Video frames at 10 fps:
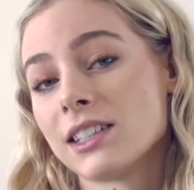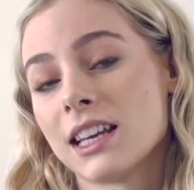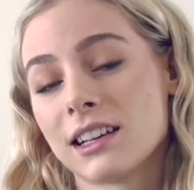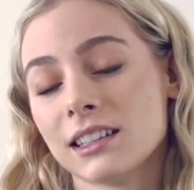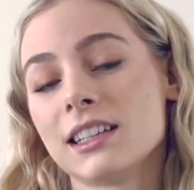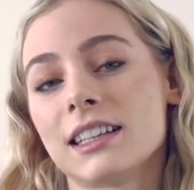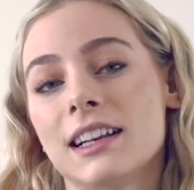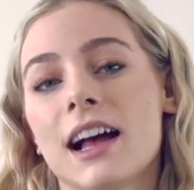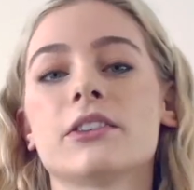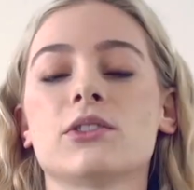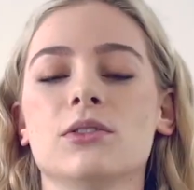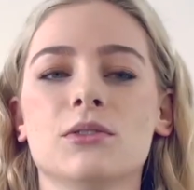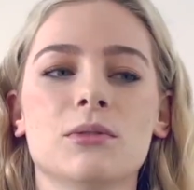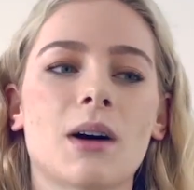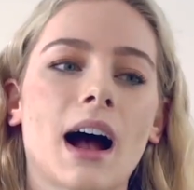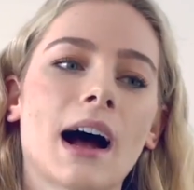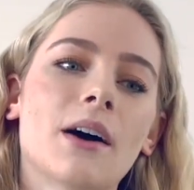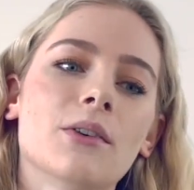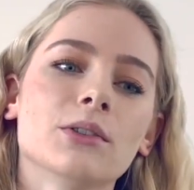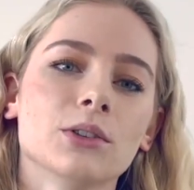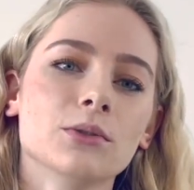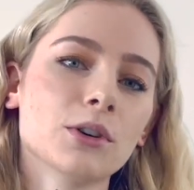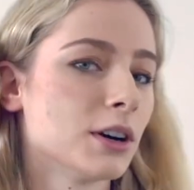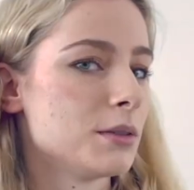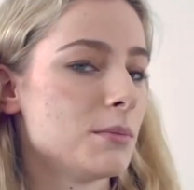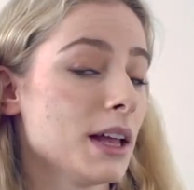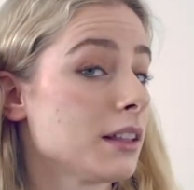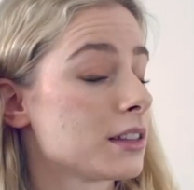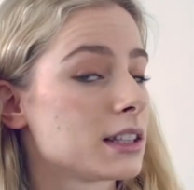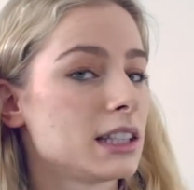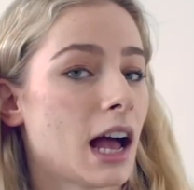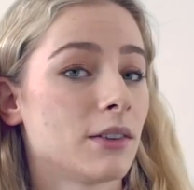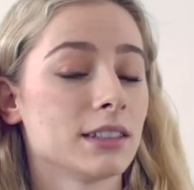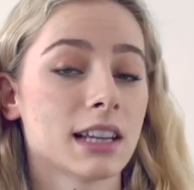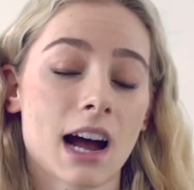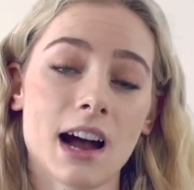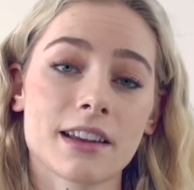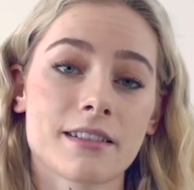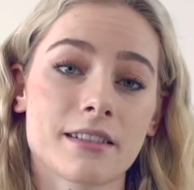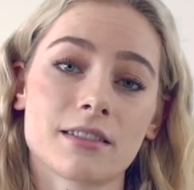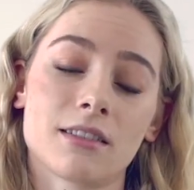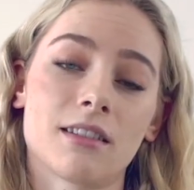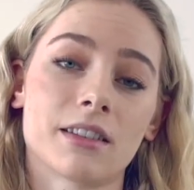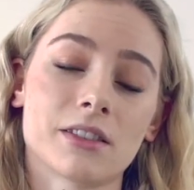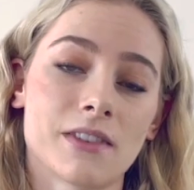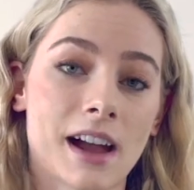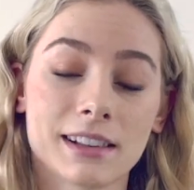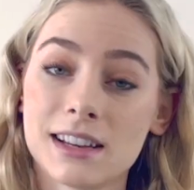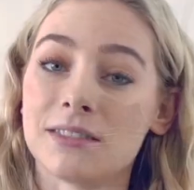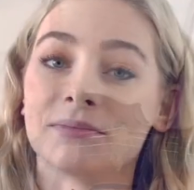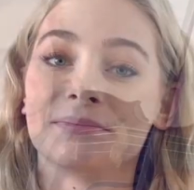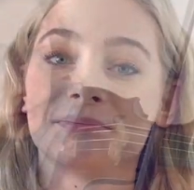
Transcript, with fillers: take a listen as to how you could make this sound tired on the violin.